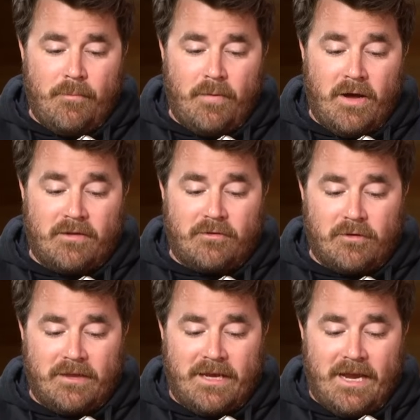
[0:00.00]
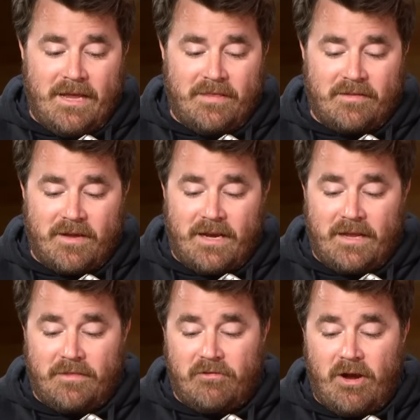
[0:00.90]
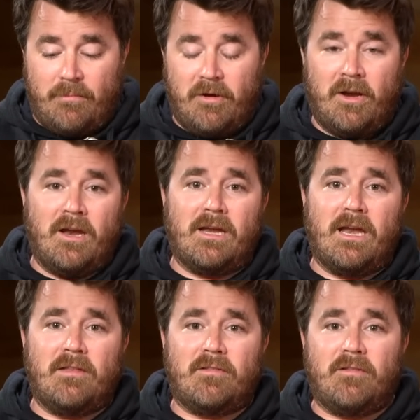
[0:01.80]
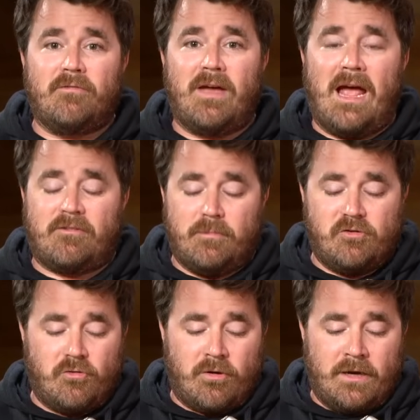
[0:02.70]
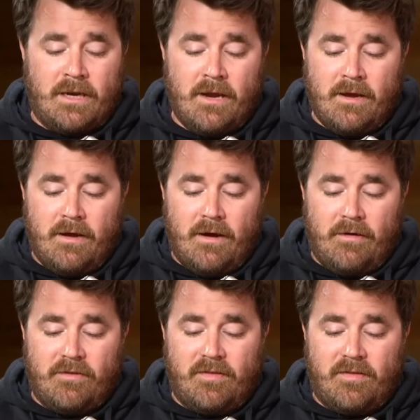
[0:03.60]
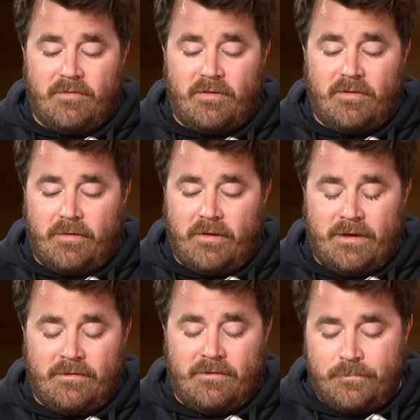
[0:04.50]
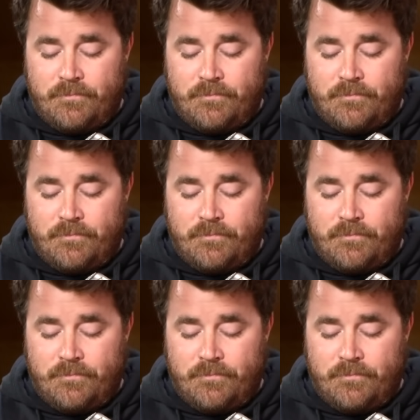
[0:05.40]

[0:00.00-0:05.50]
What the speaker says: but certainly a night that's going to get the job done against the vast majority of the teams that he plays.